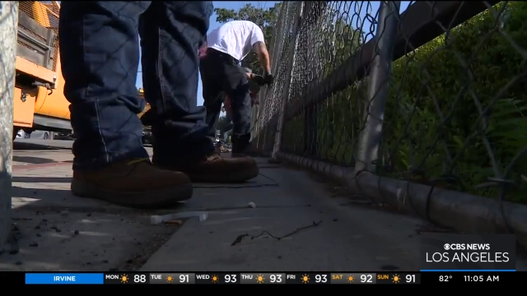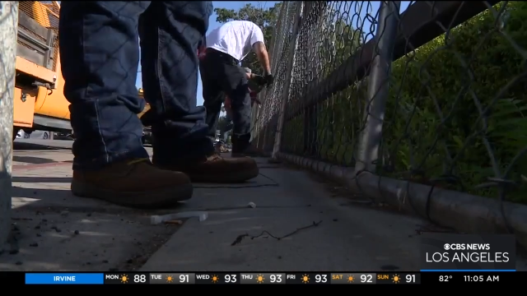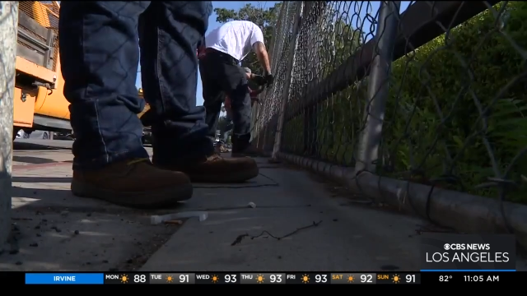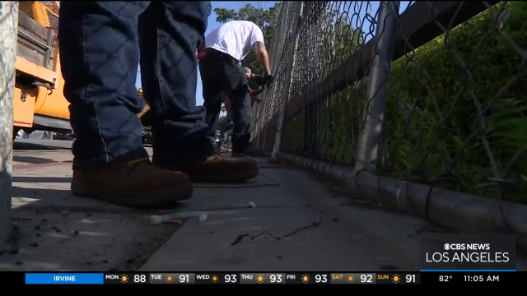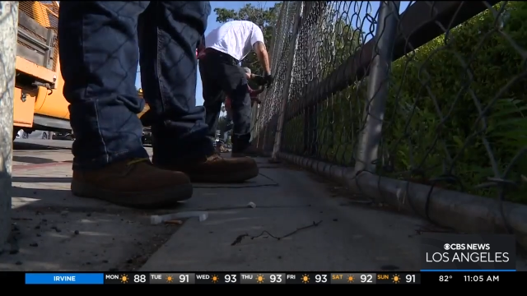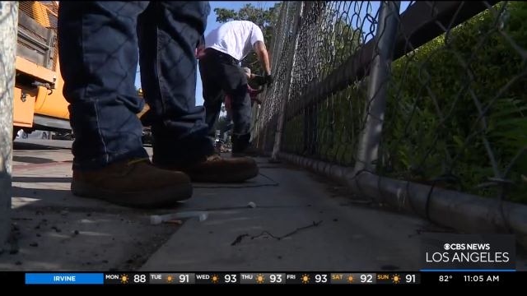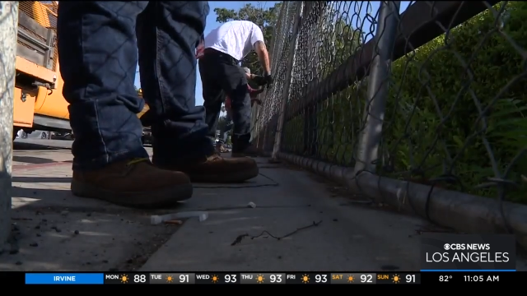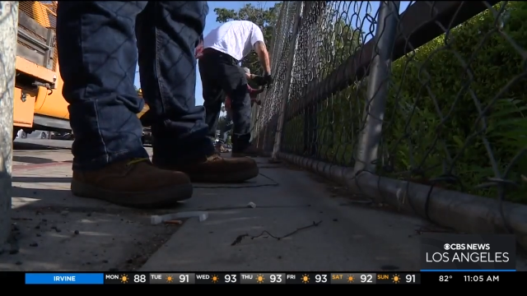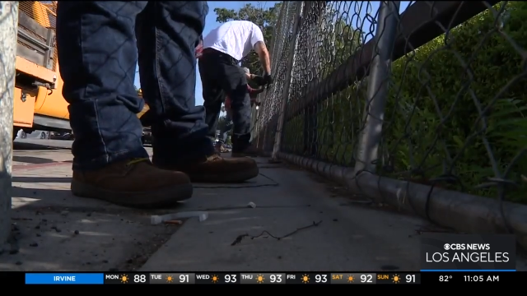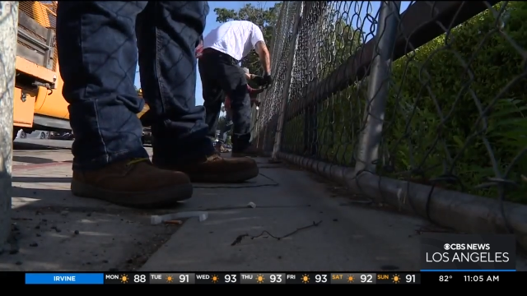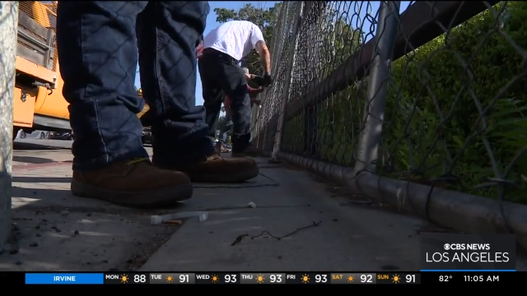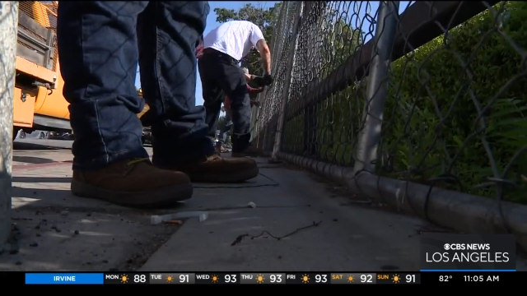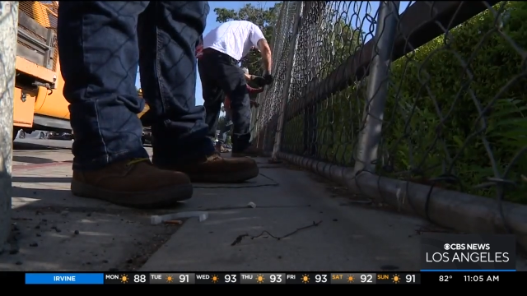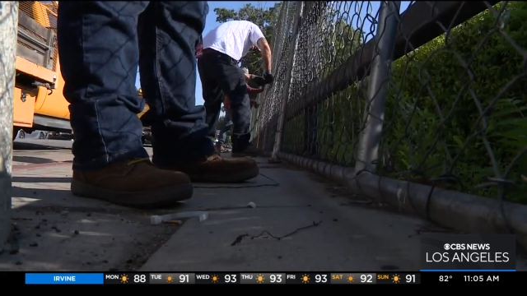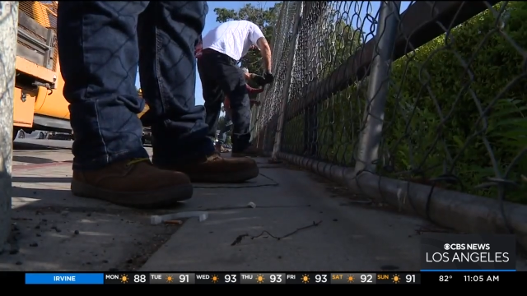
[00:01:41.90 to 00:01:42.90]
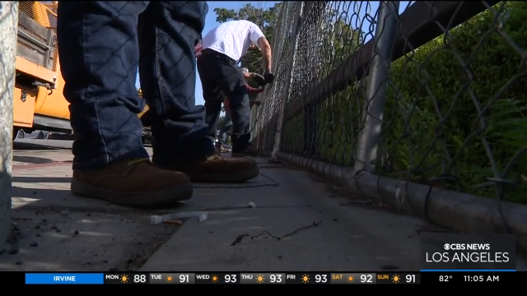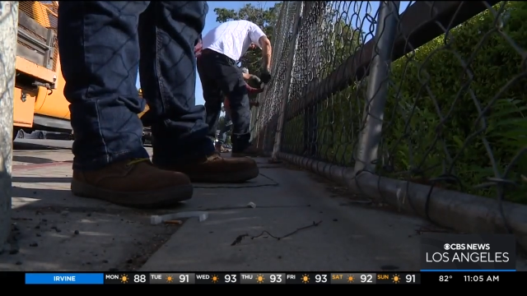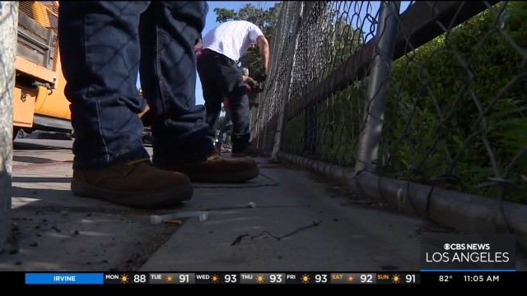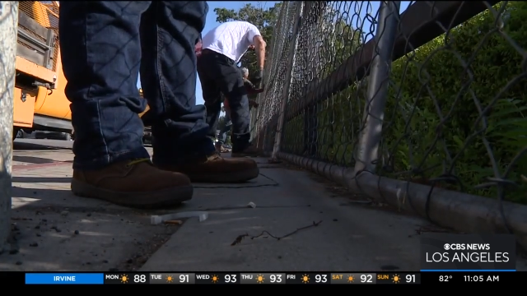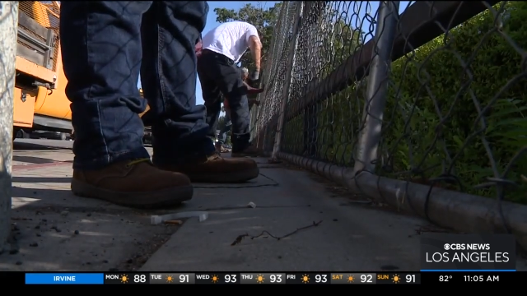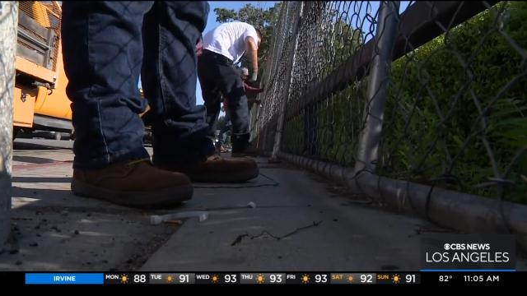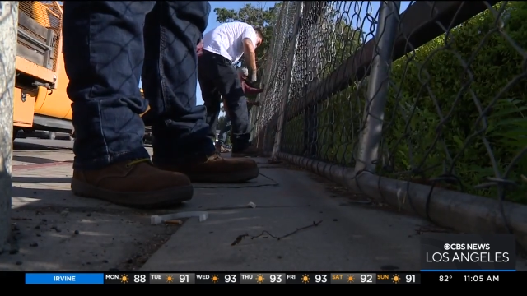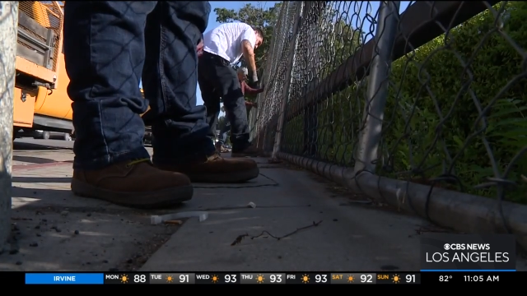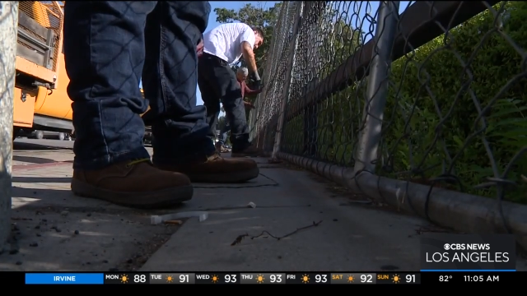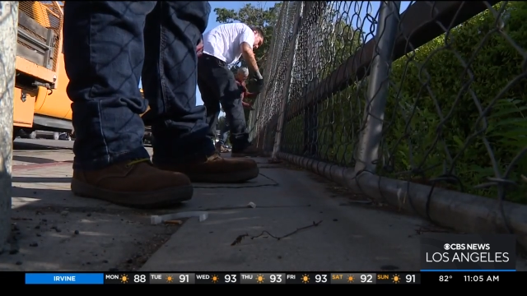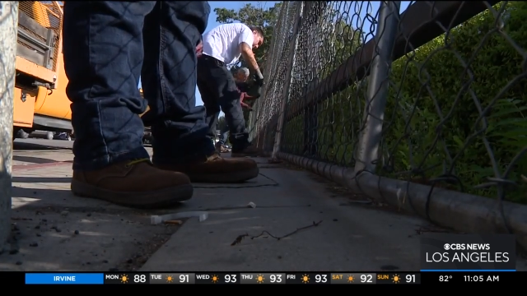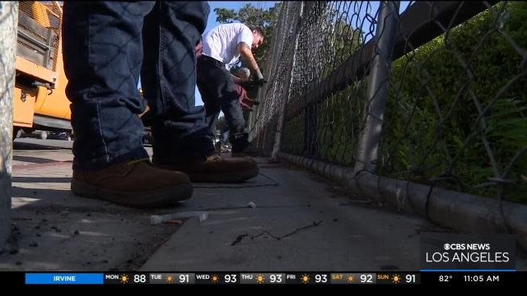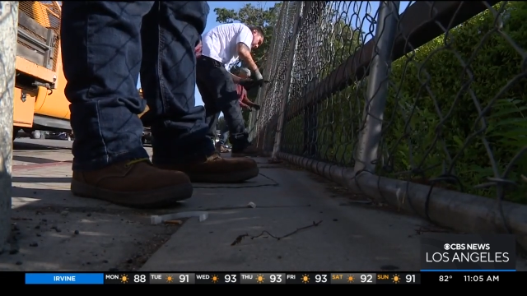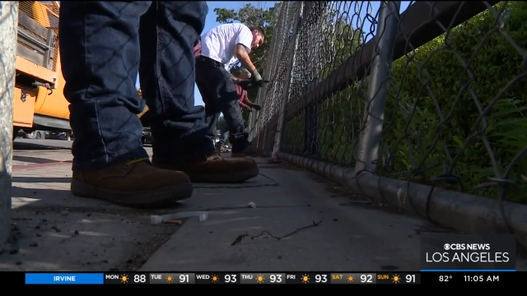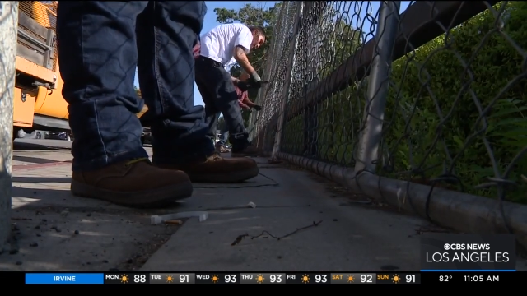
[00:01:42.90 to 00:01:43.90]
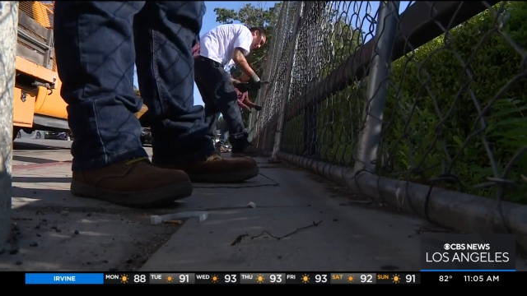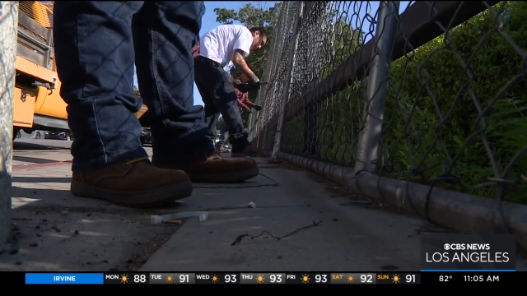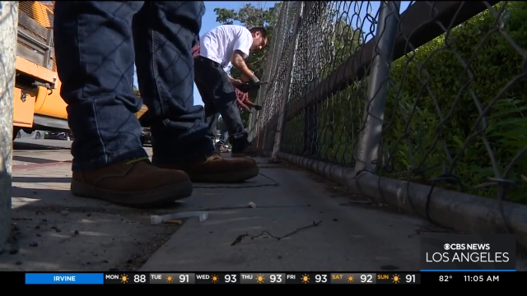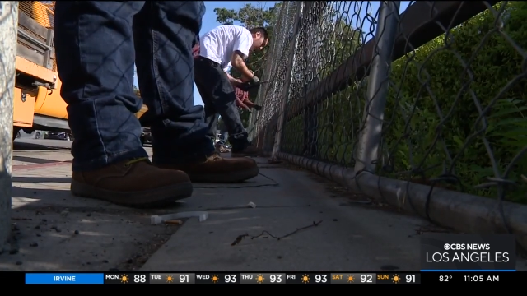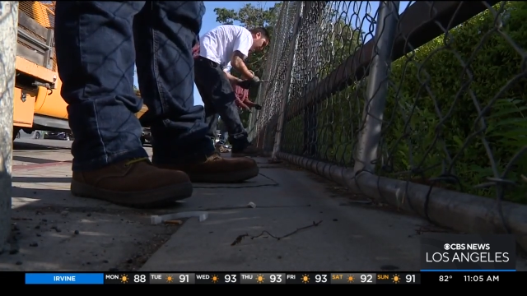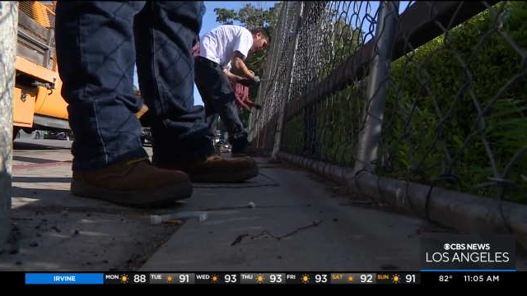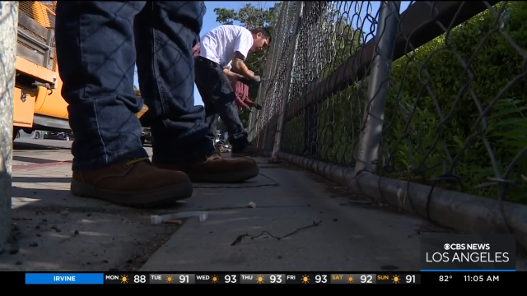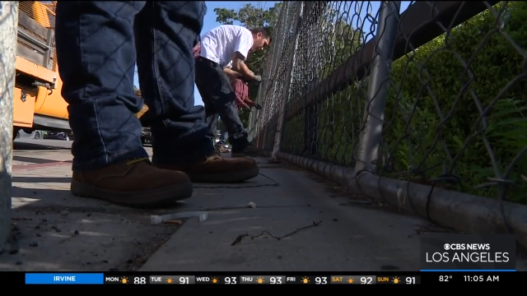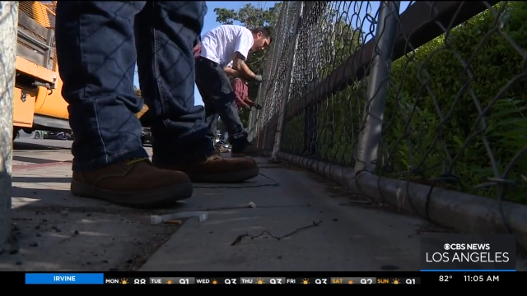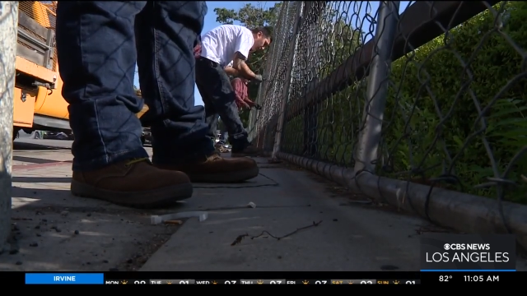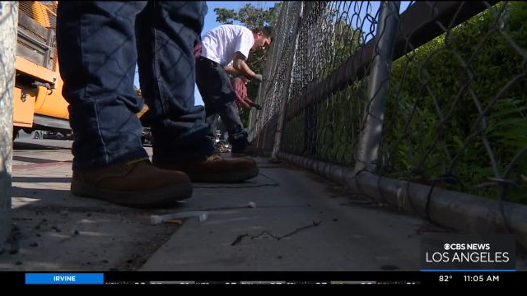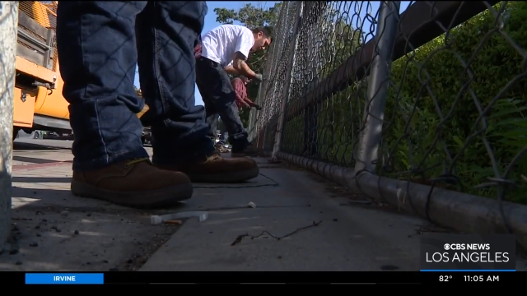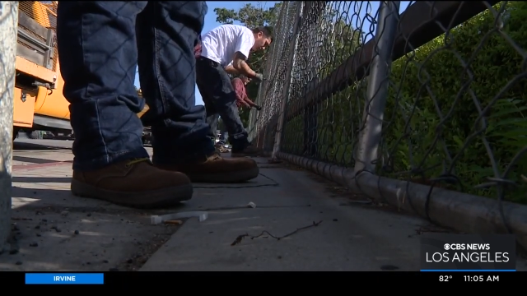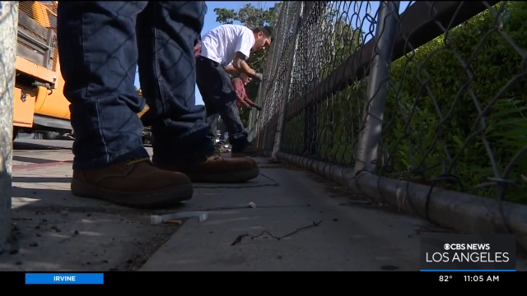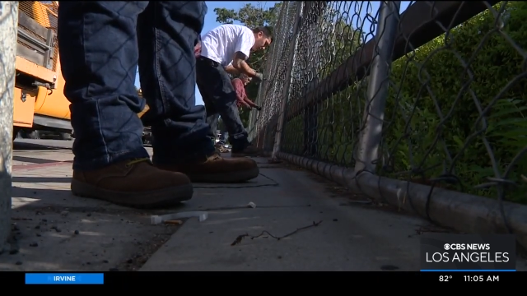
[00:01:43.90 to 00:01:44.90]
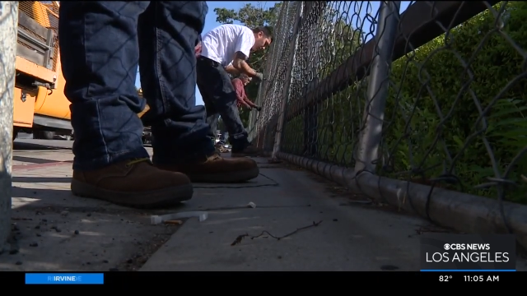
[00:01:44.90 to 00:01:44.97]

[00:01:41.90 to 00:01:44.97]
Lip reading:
(no speaker visible)